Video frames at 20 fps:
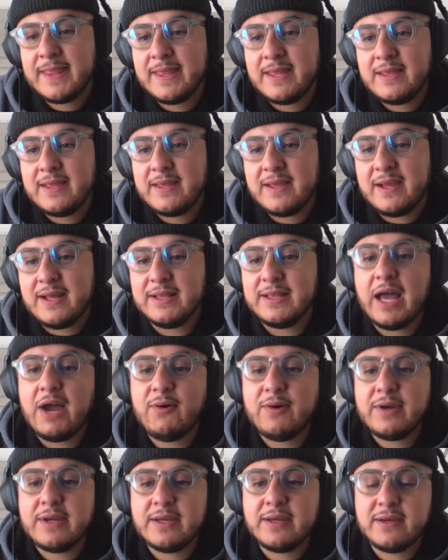
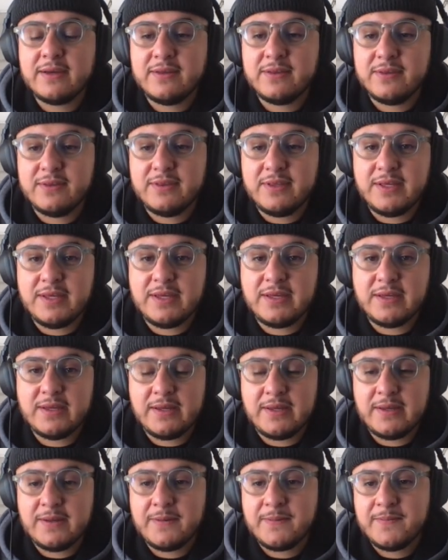allowing
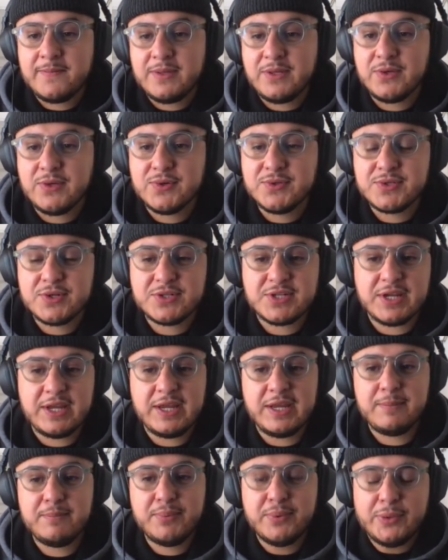the user to
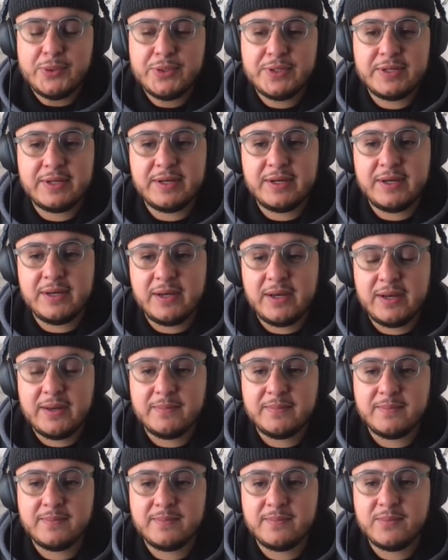input
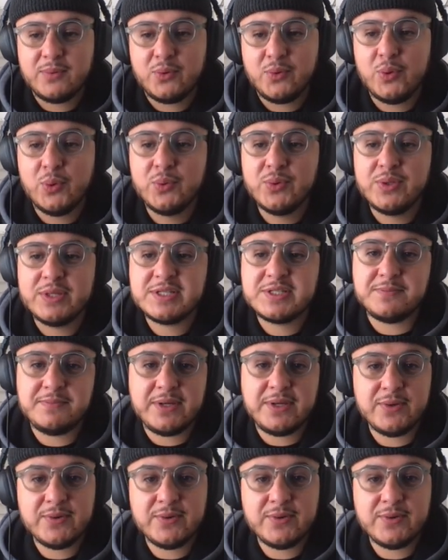who this meal is